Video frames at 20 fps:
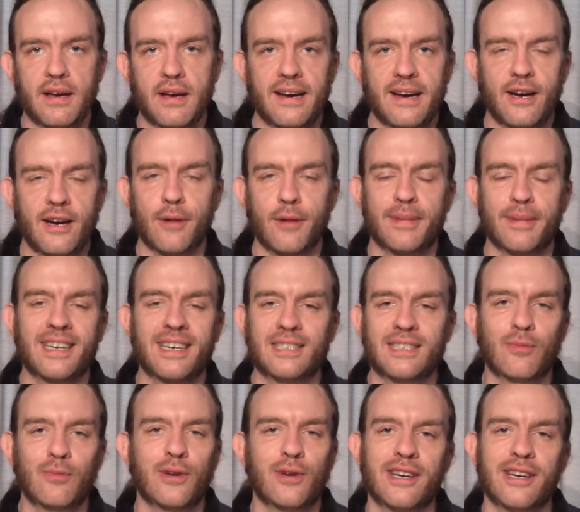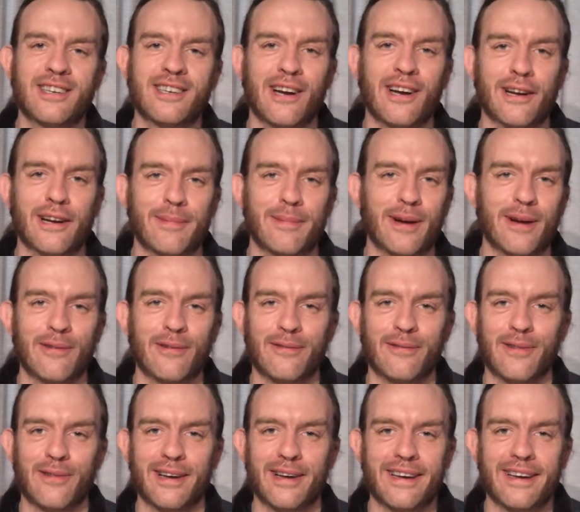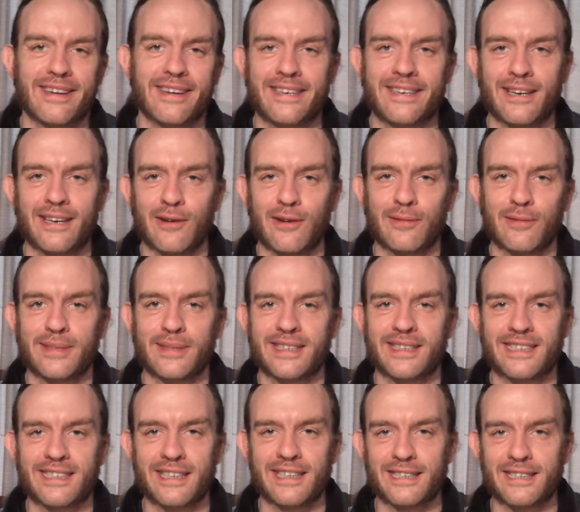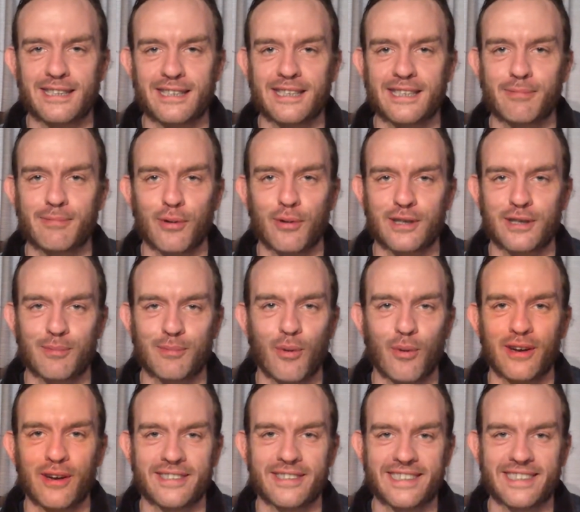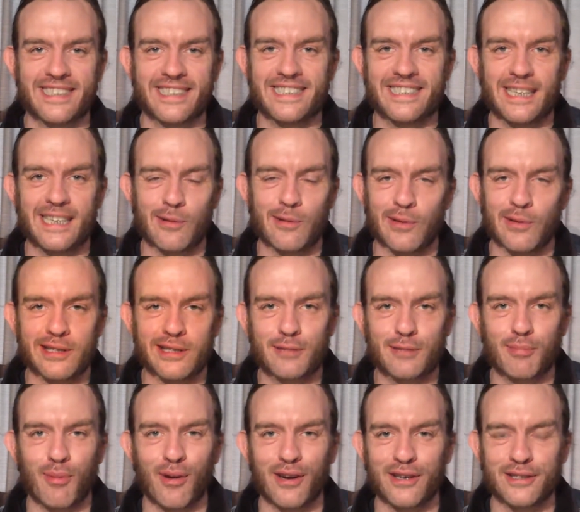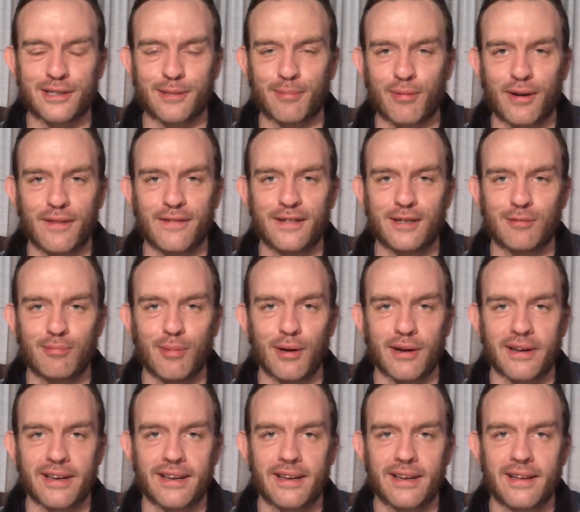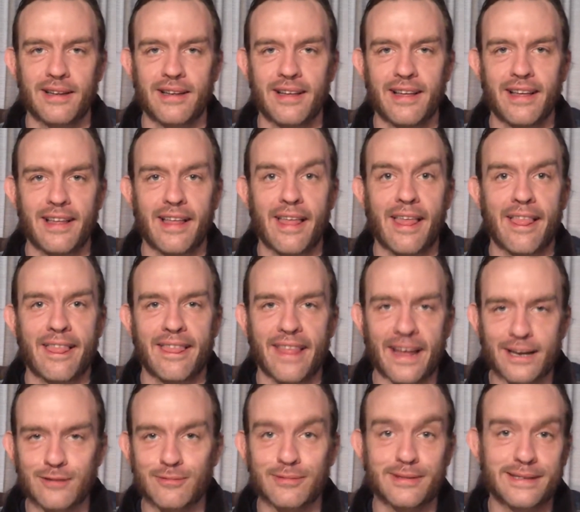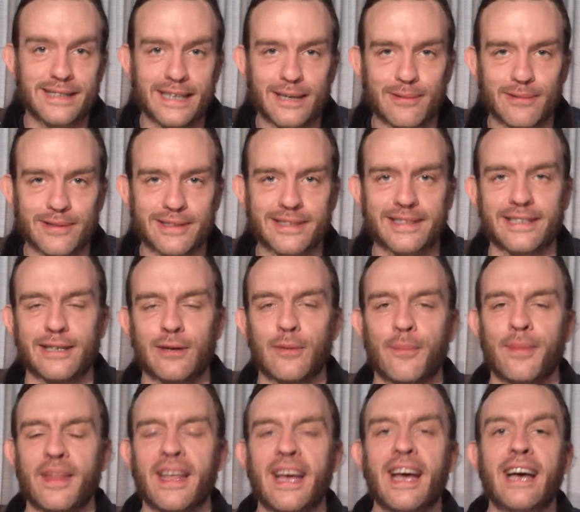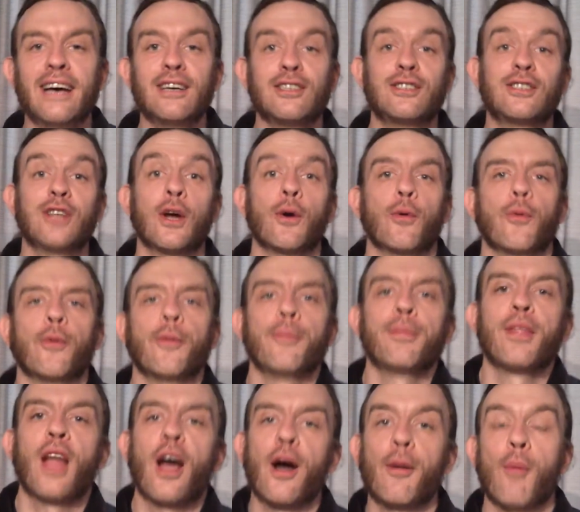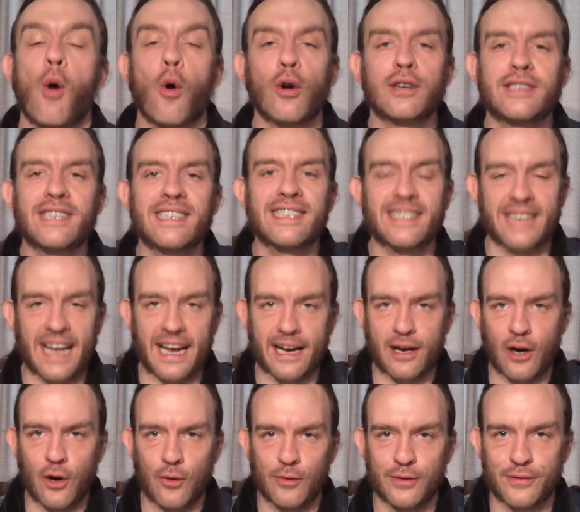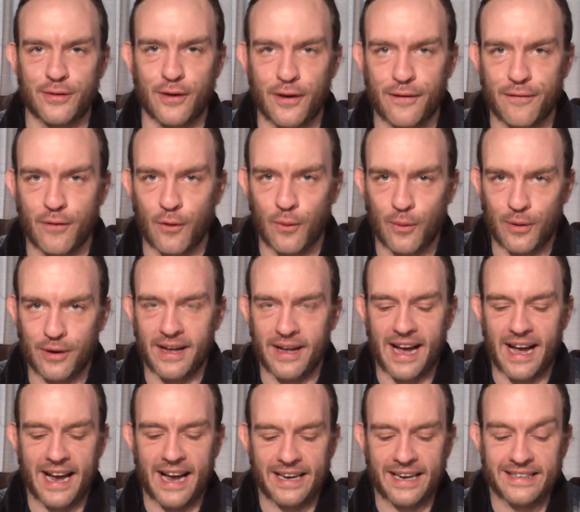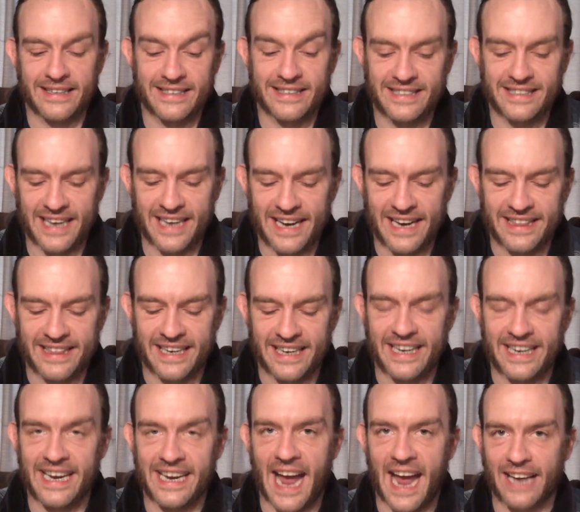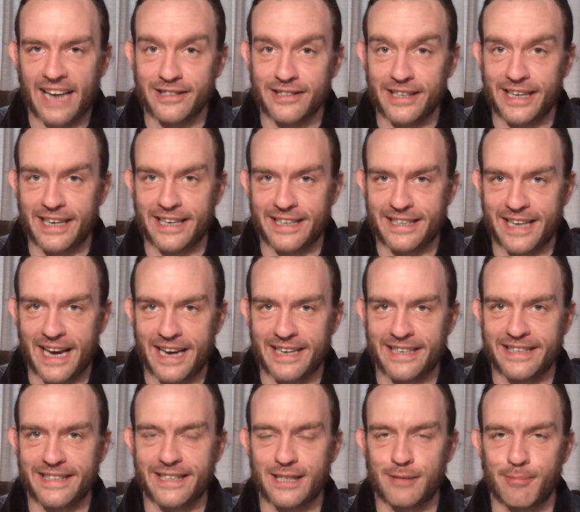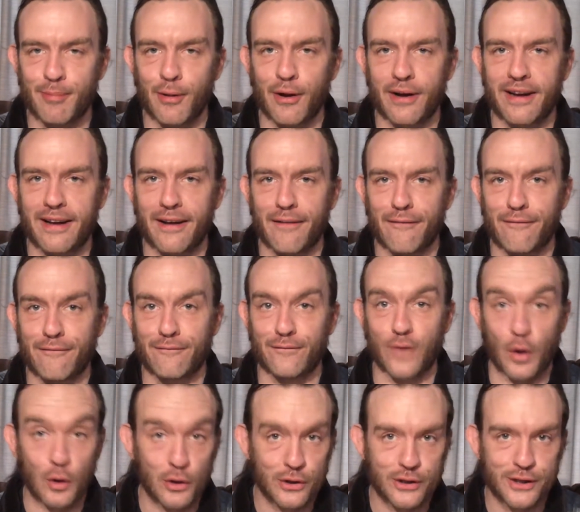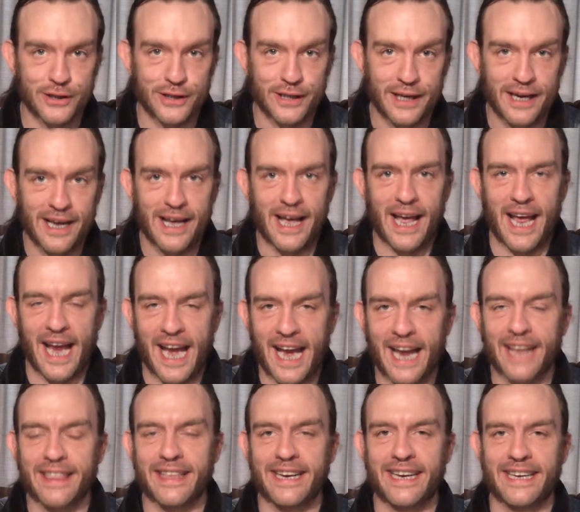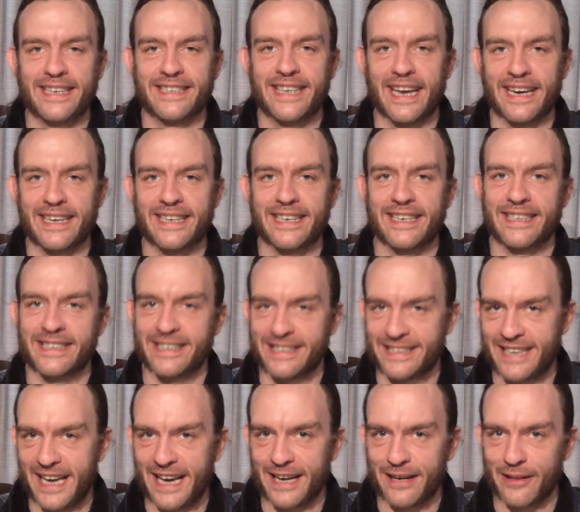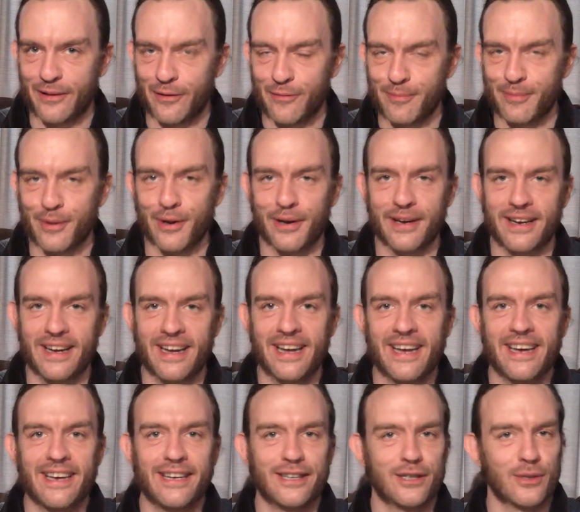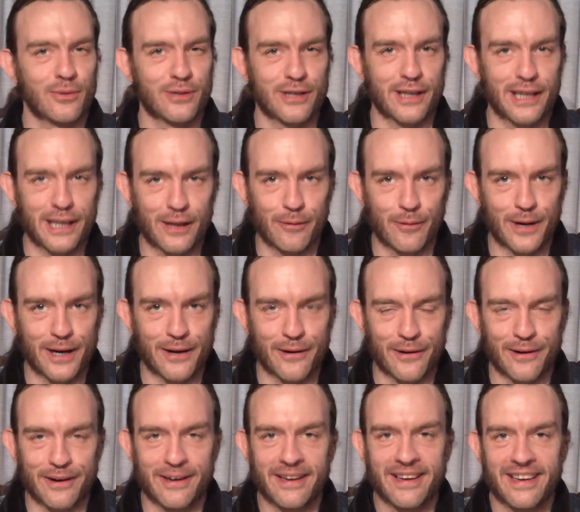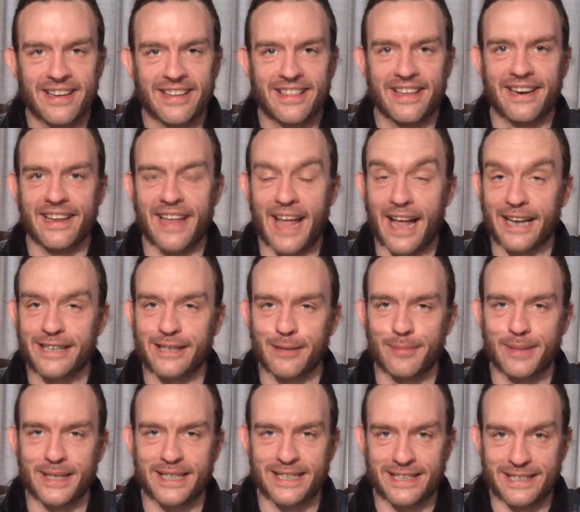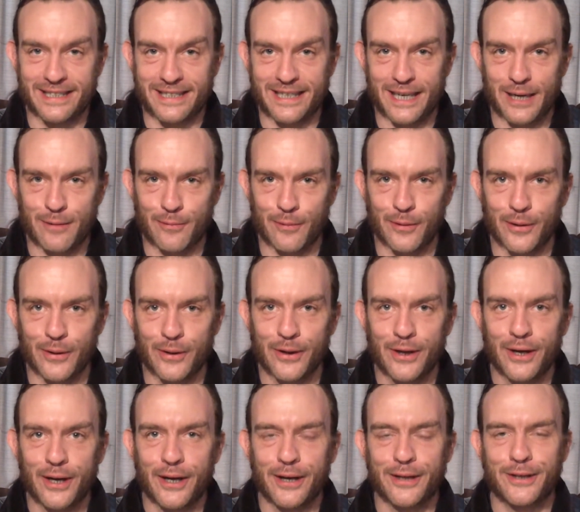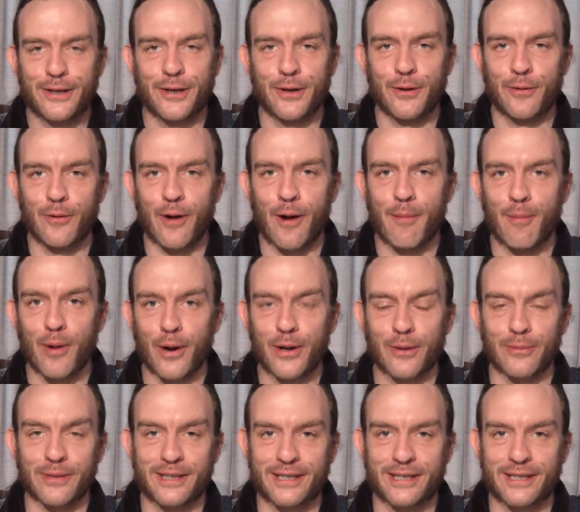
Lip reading: Because we're gonna talk about what this book spoils. It's a sequel. It spoils the previous book. That's what sequels do. So, Orson Scott Card was very forward on saying that he actually had intended this book first, and that he intended it as a standalone book. So it's a little weird that it ends up as the sequel to a book that was